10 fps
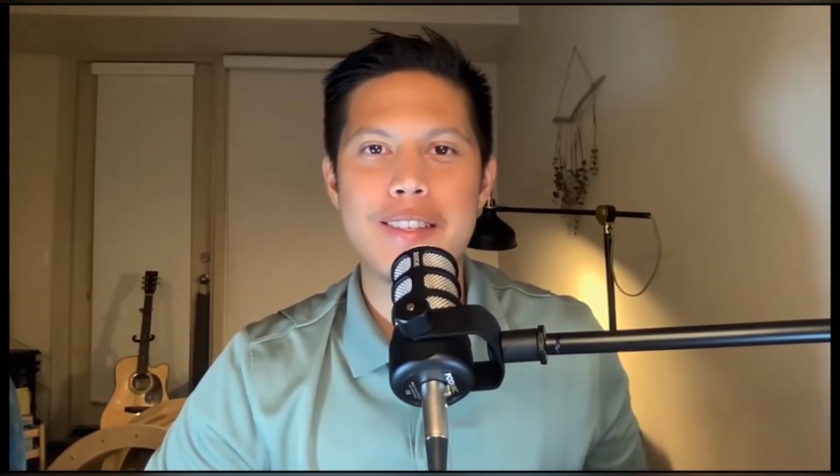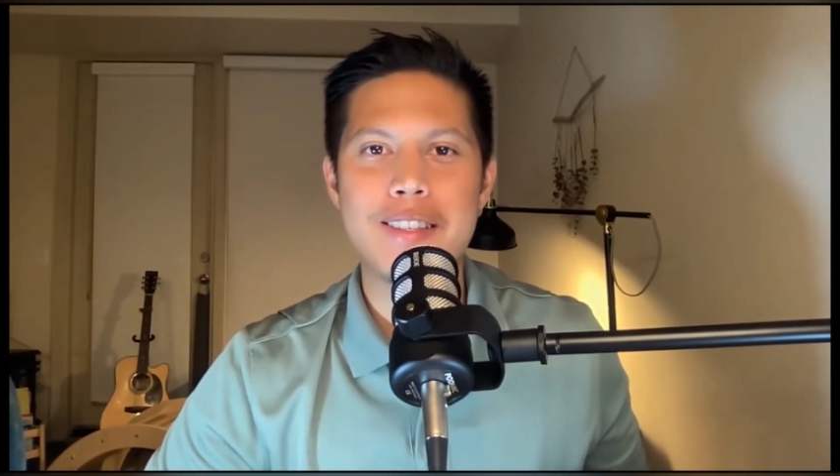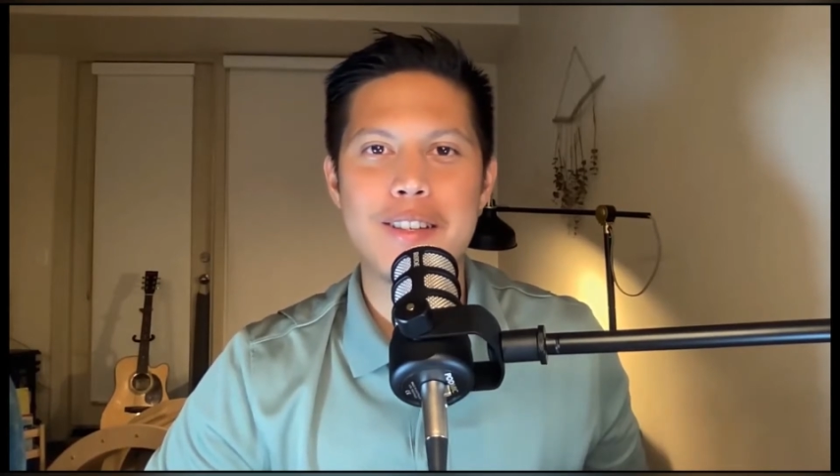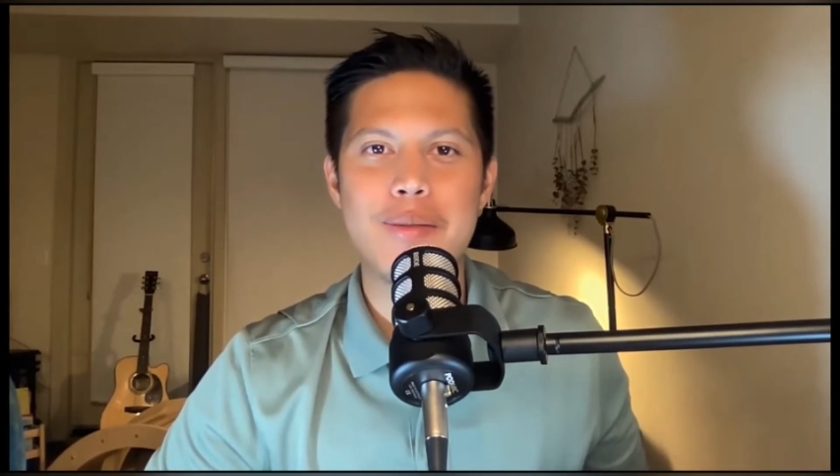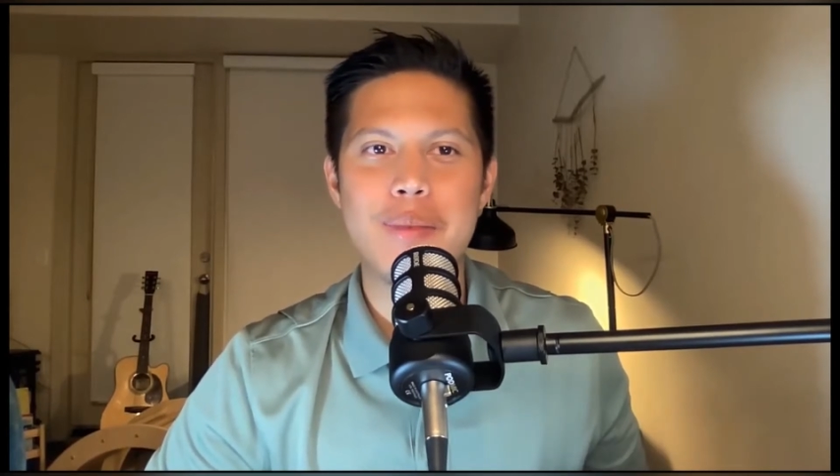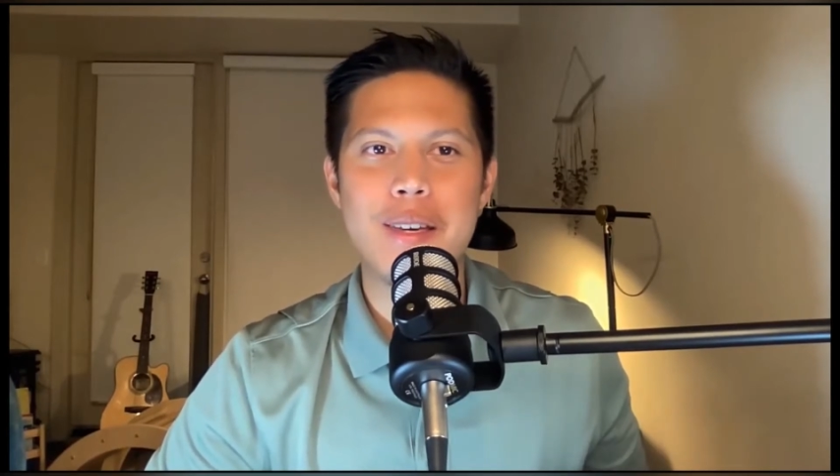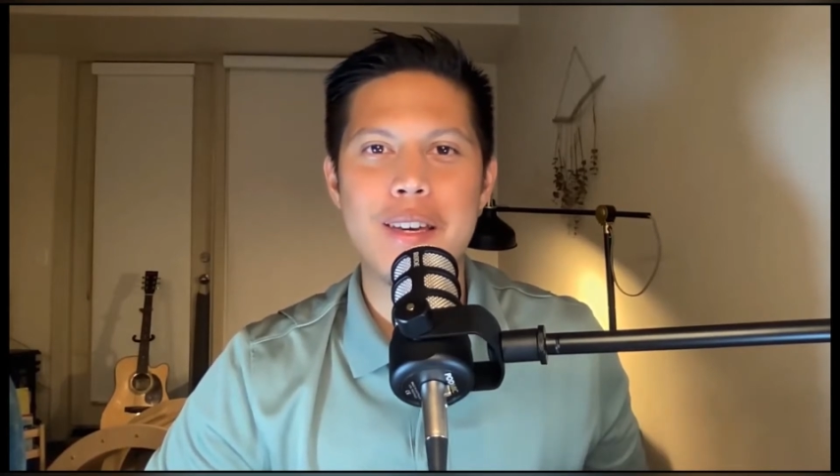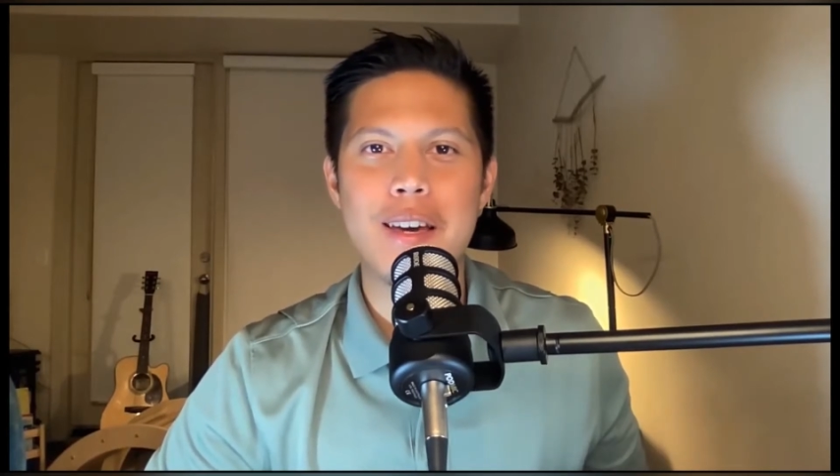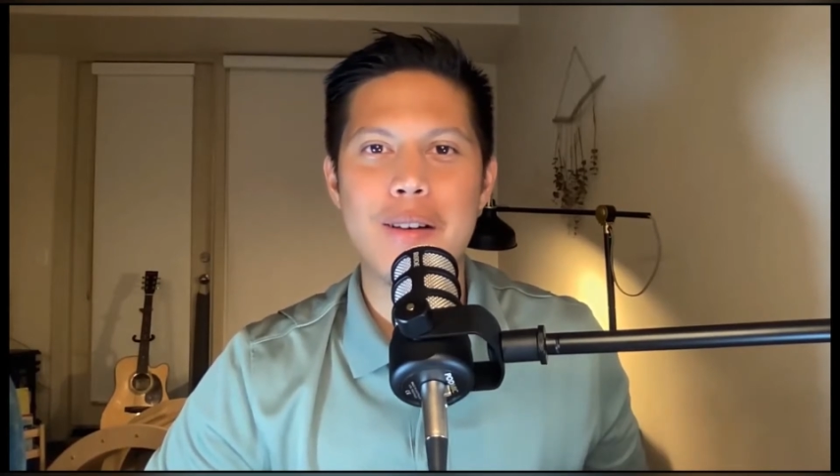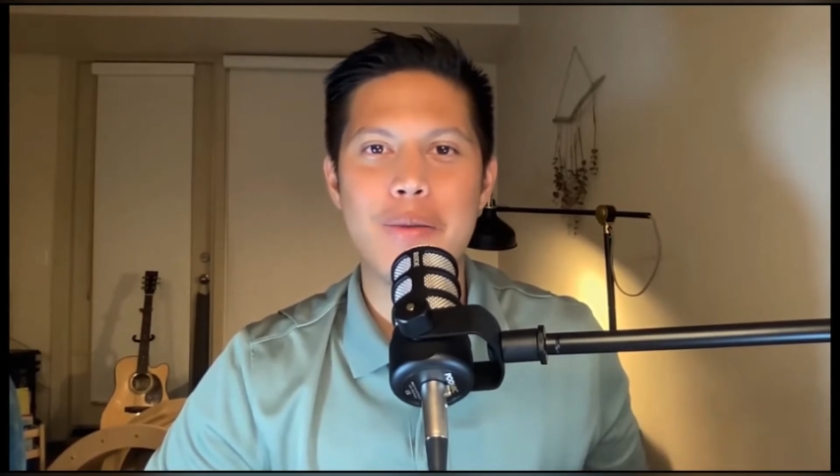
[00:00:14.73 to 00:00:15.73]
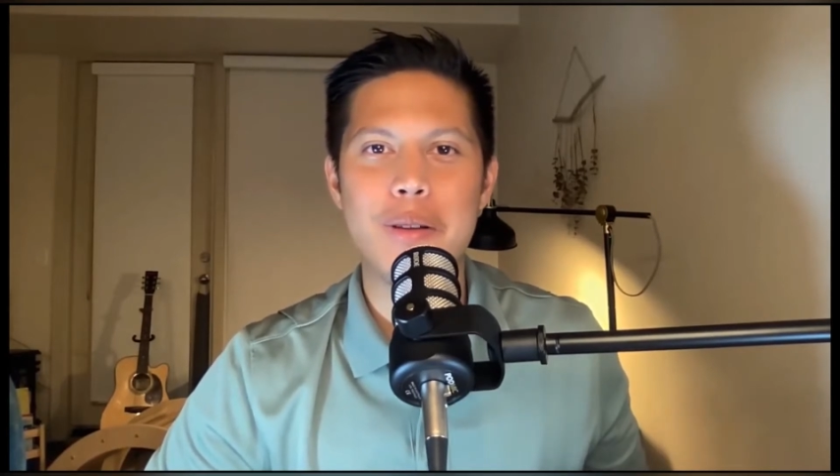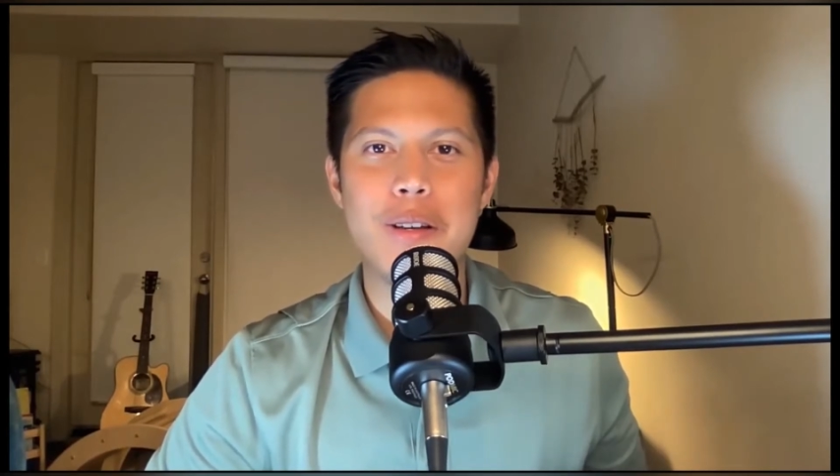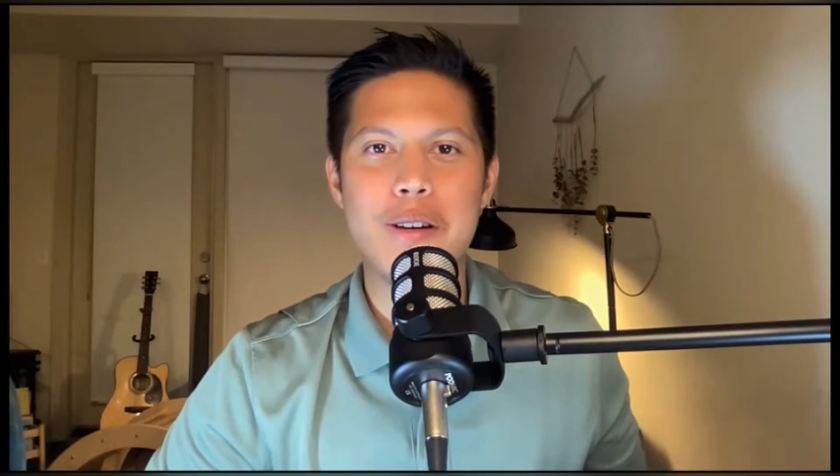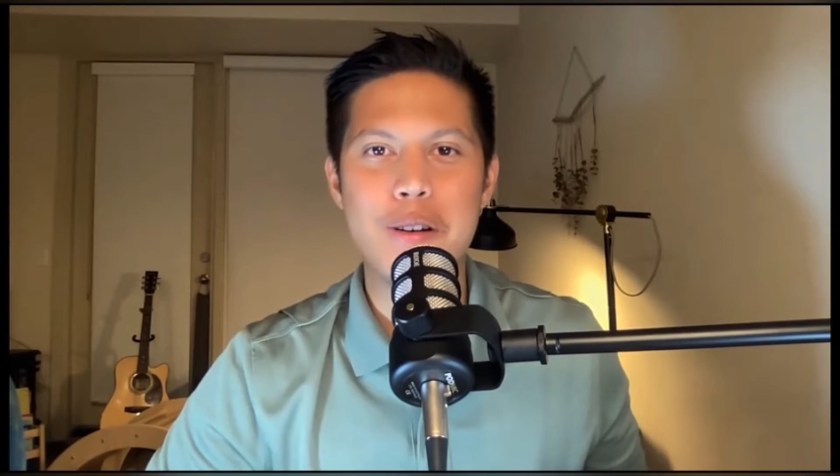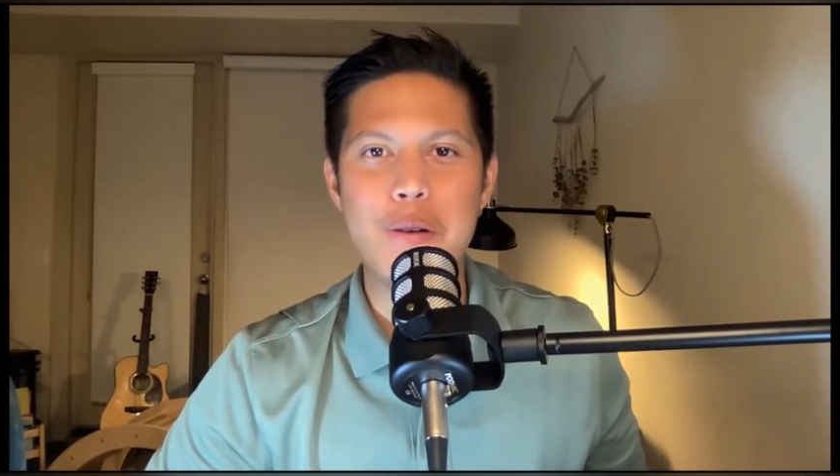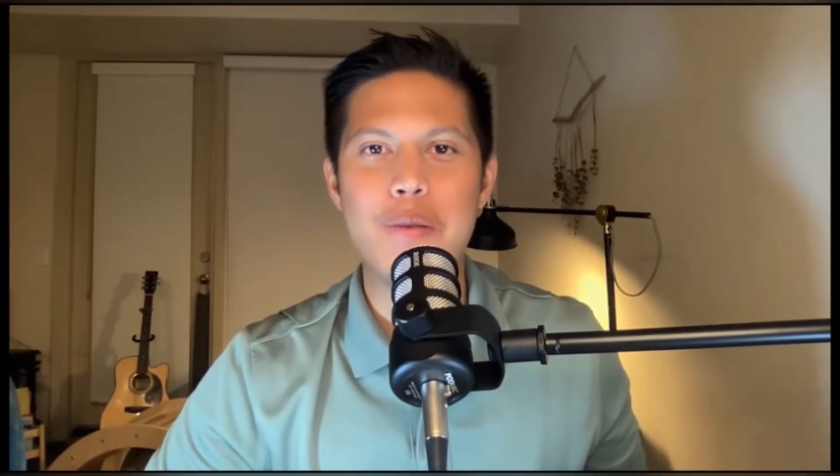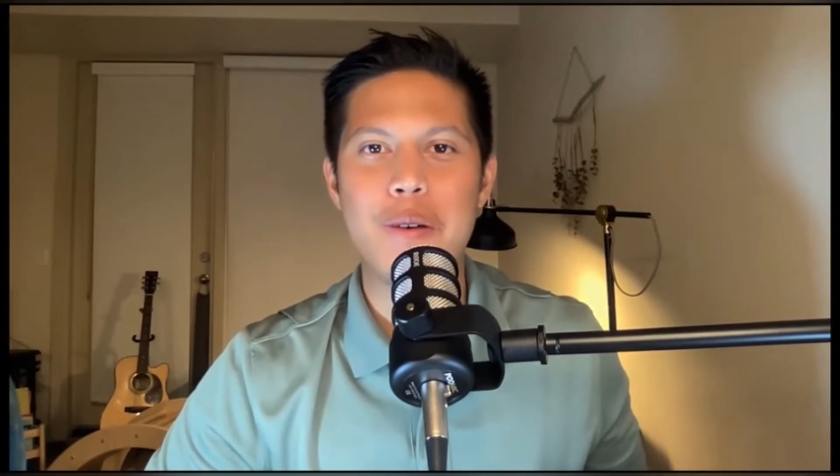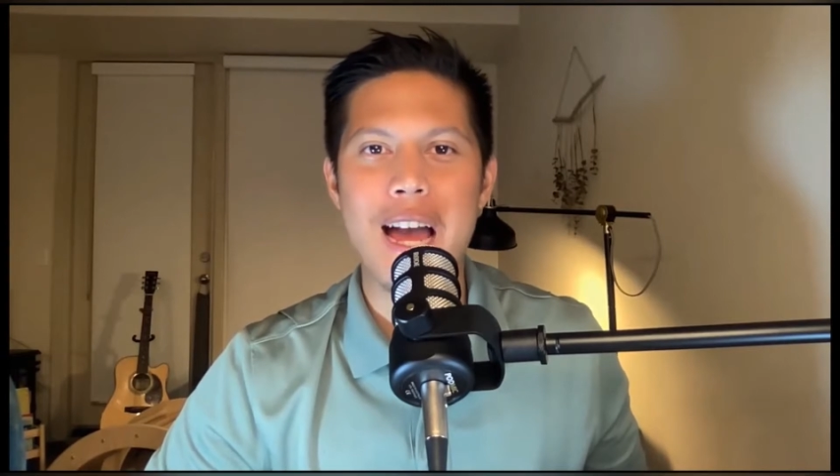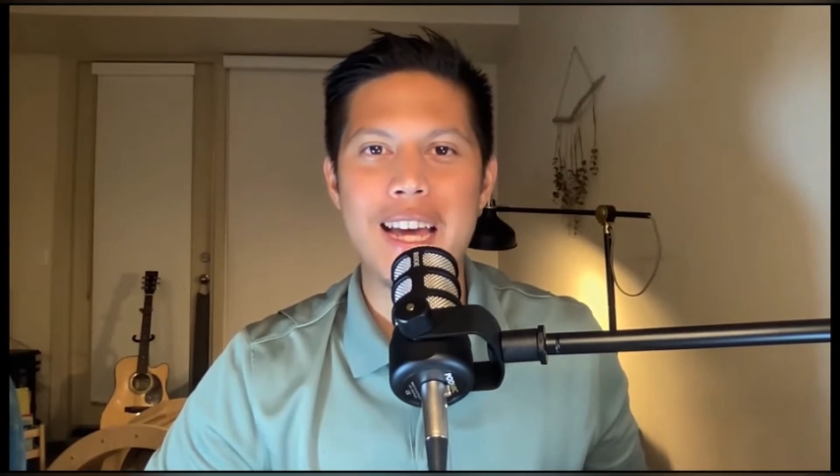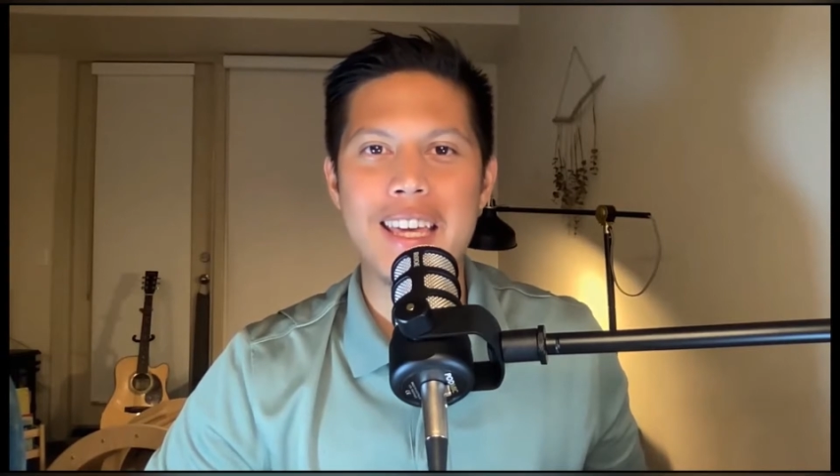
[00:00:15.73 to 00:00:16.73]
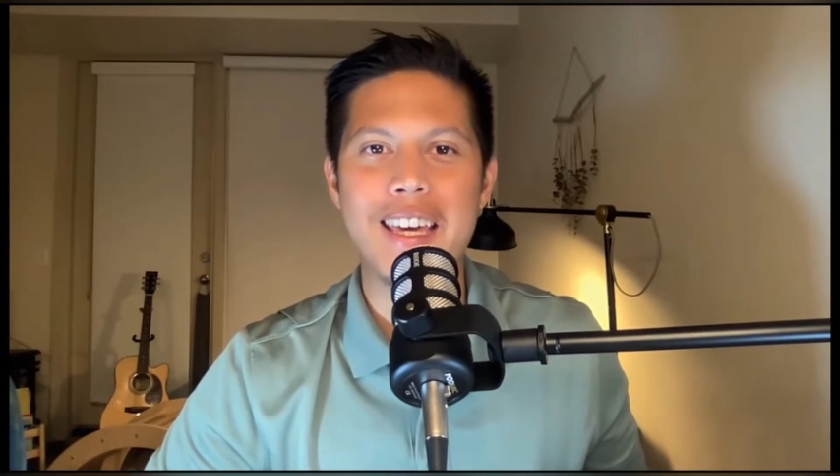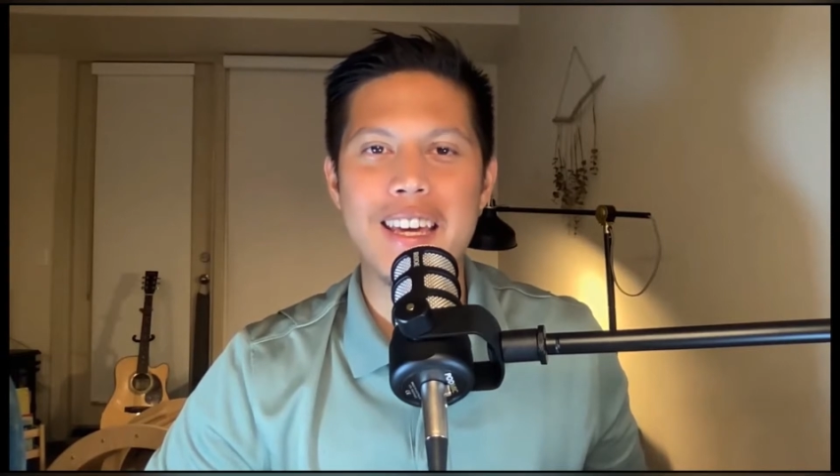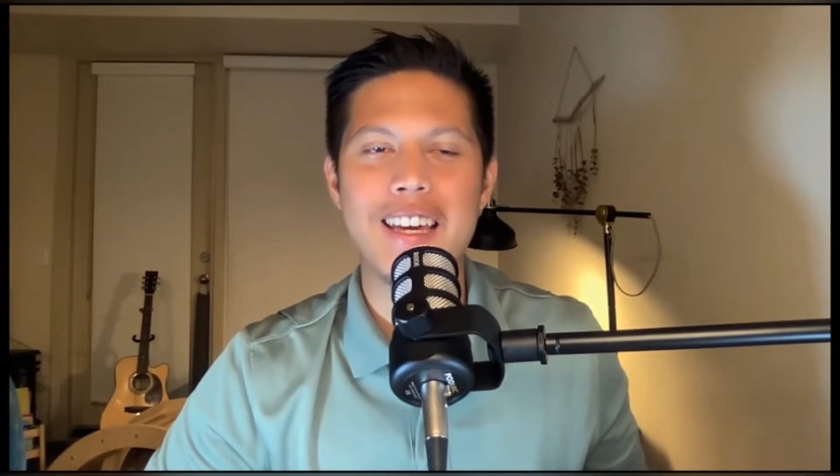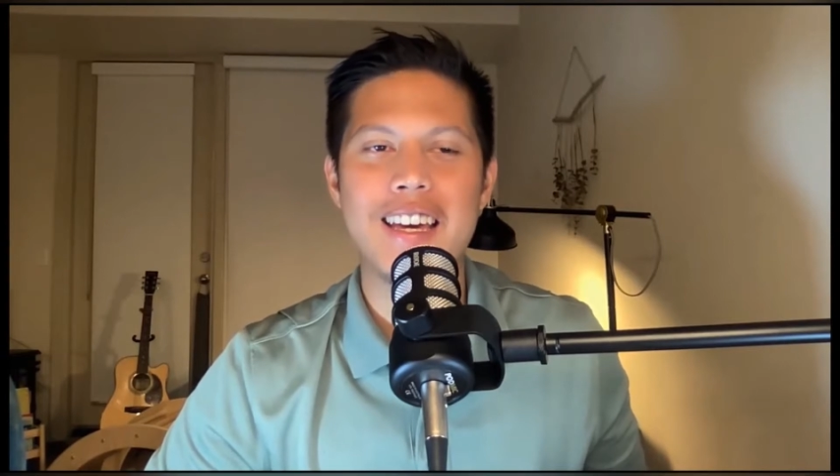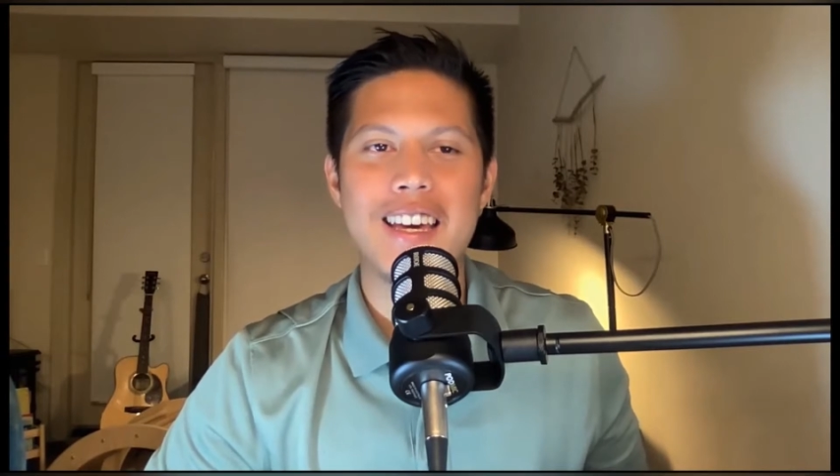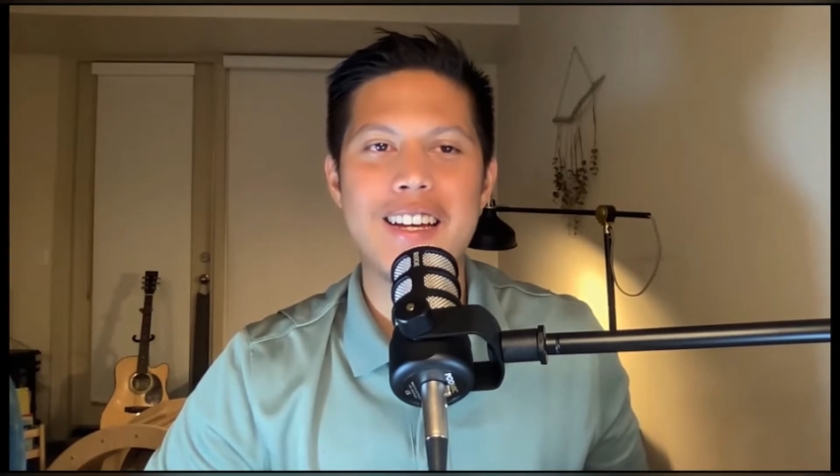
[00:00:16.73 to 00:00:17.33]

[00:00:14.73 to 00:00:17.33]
this can be a really nerve-wracking